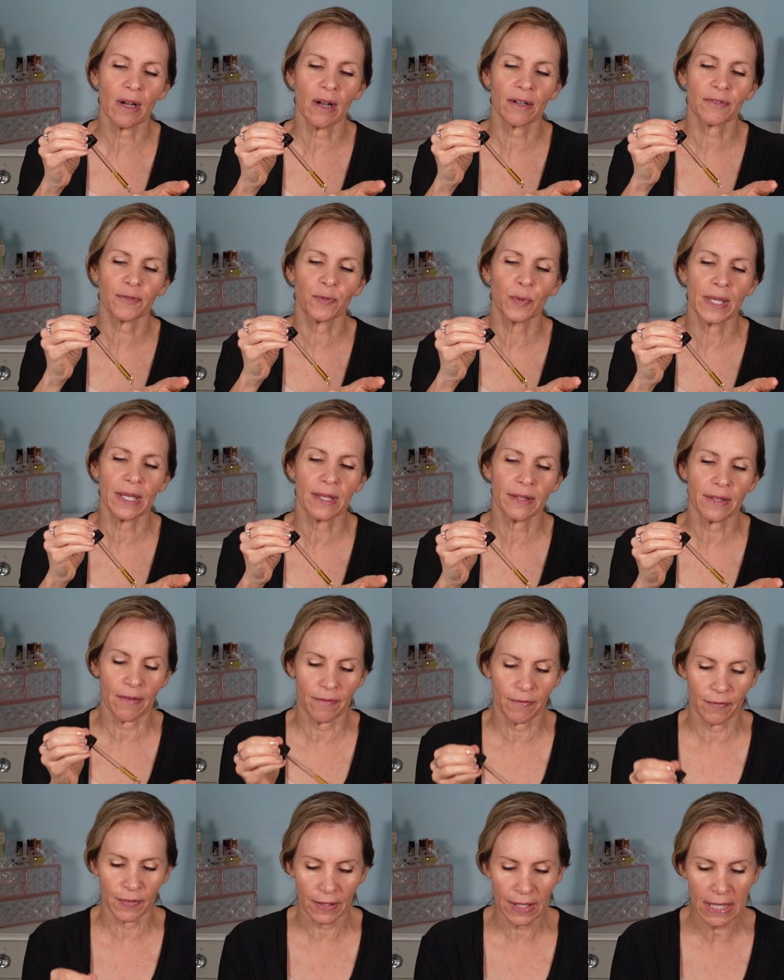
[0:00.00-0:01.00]
off with
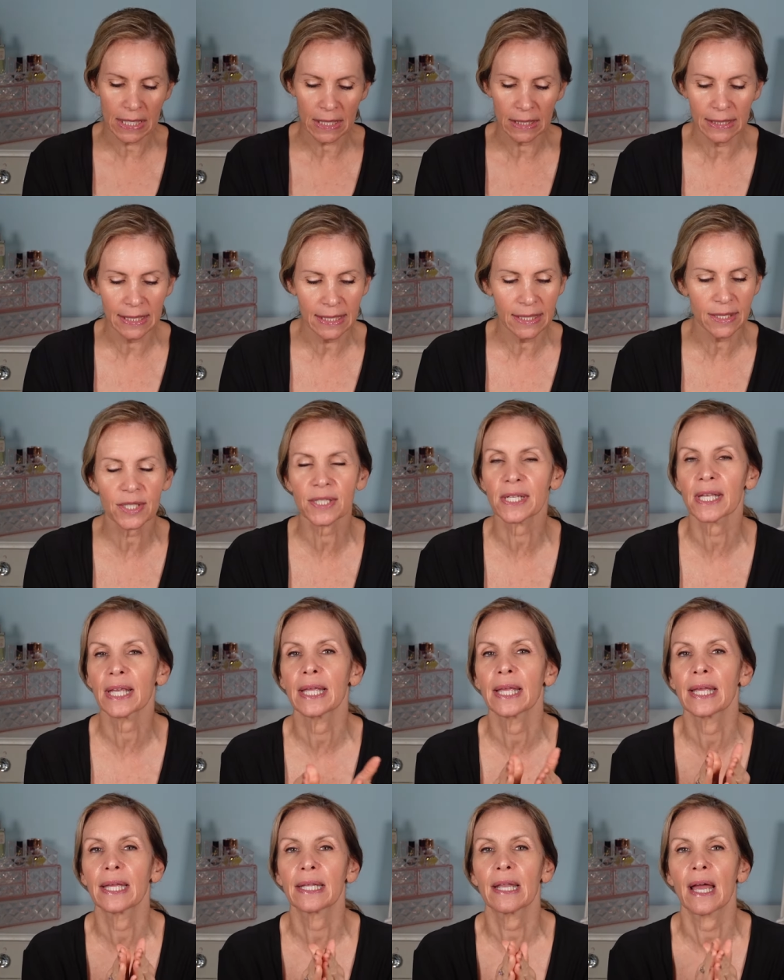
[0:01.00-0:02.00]
very clean
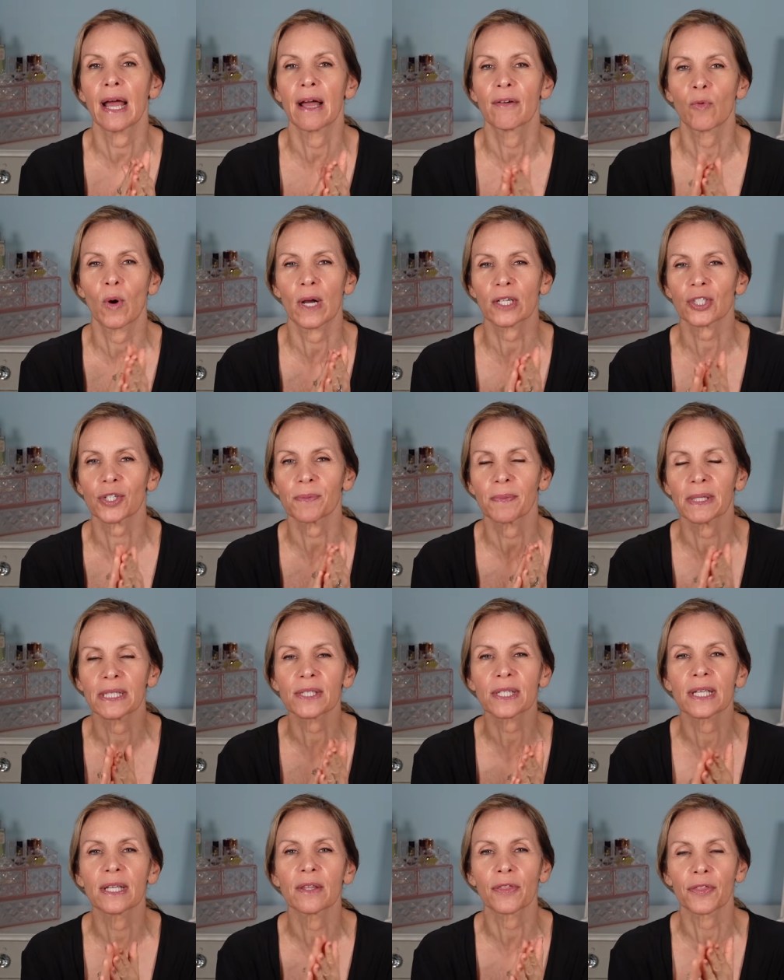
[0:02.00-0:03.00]
skin. I've washed my
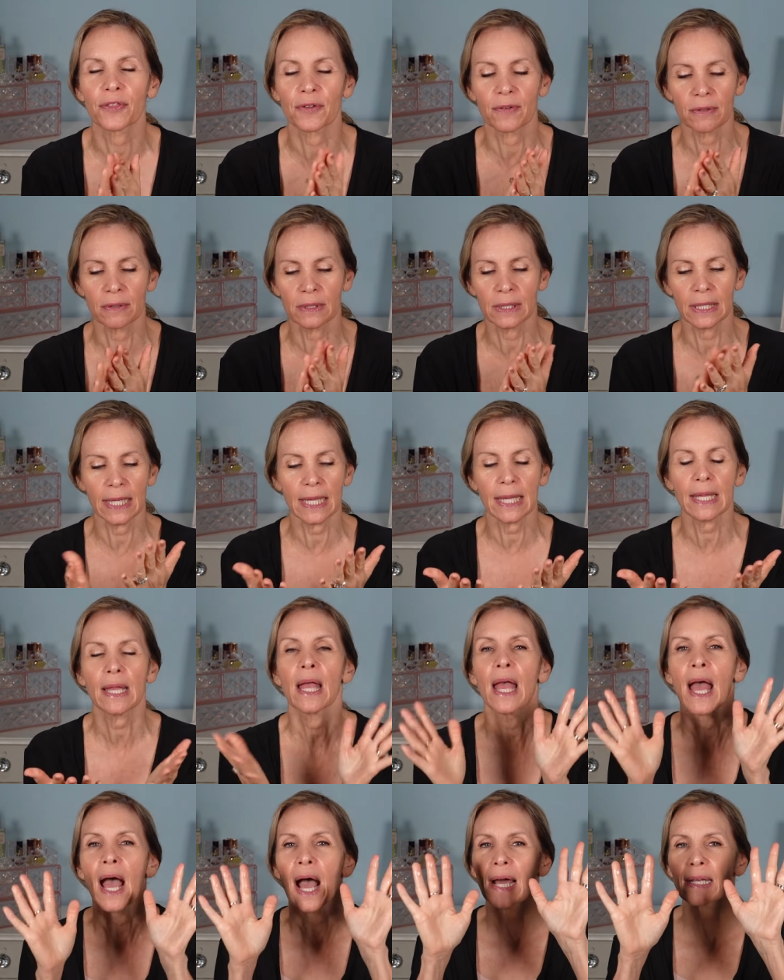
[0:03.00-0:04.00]
skin thoroughly.